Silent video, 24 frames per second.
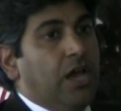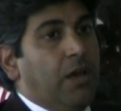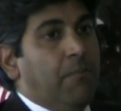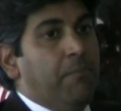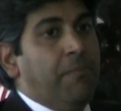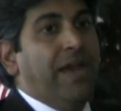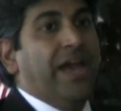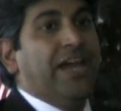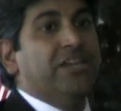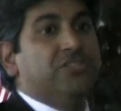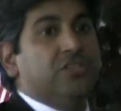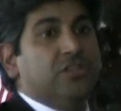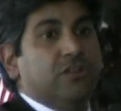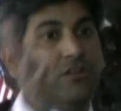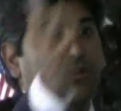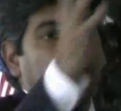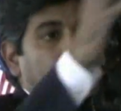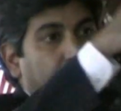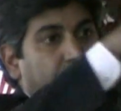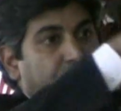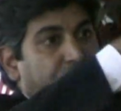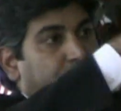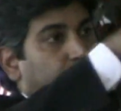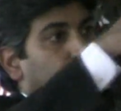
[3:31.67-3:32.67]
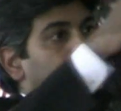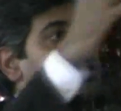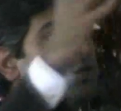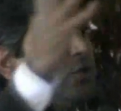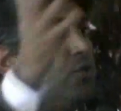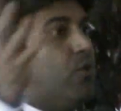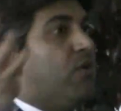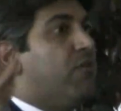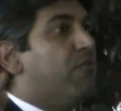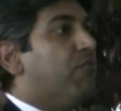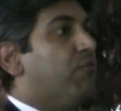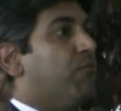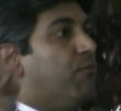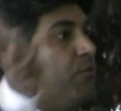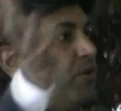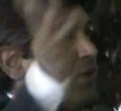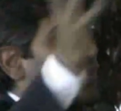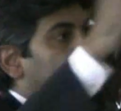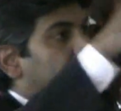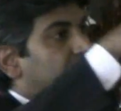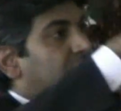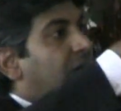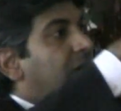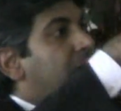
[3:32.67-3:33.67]
Imagine a future where
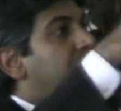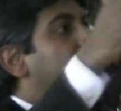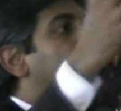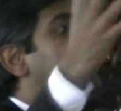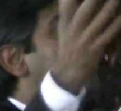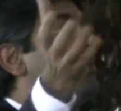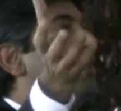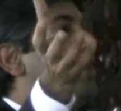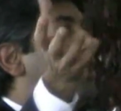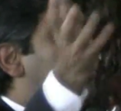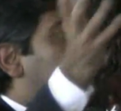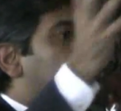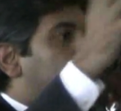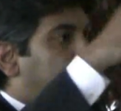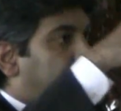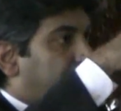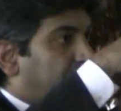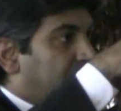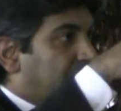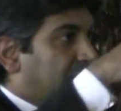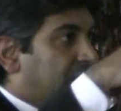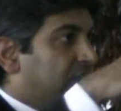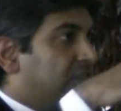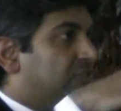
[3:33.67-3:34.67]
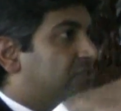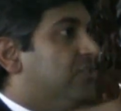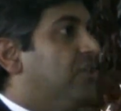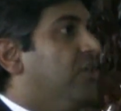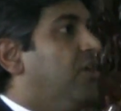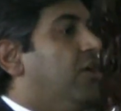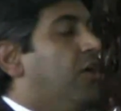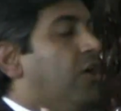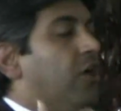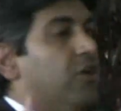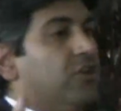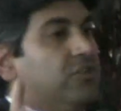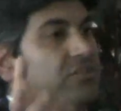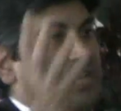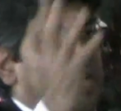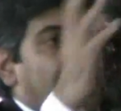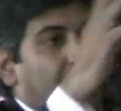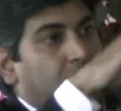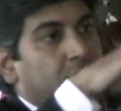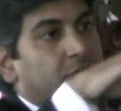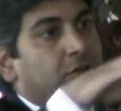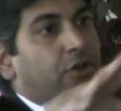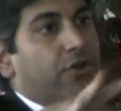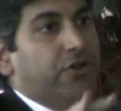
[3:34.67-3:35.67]
real-time video feeds are
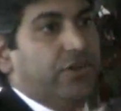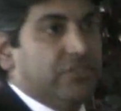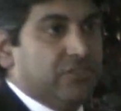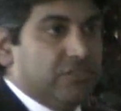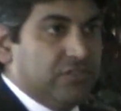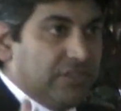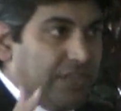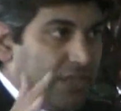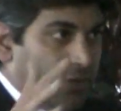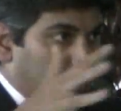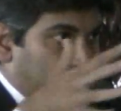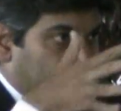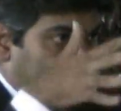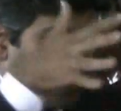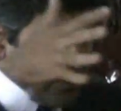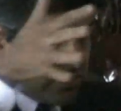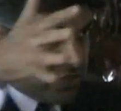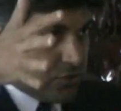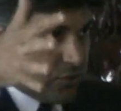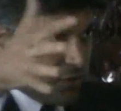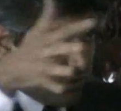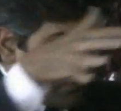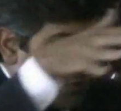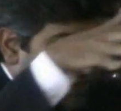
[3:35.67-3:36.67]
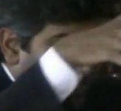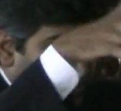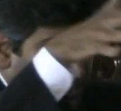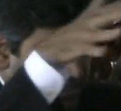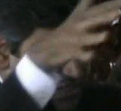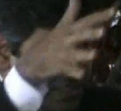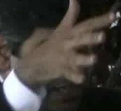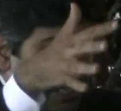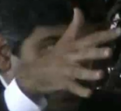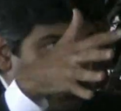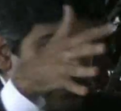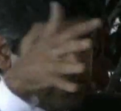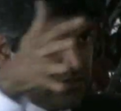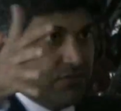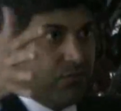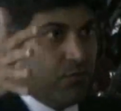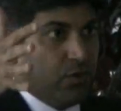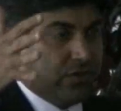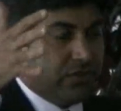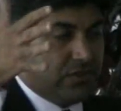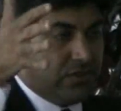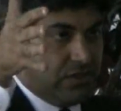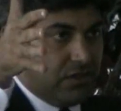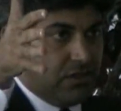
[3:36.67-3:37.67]
downloaded so that we can sort of get a sense of
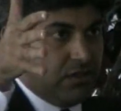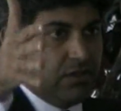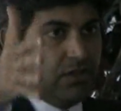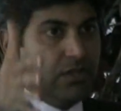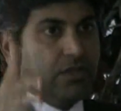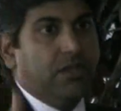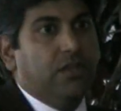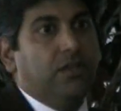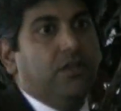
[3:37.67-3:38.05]
what the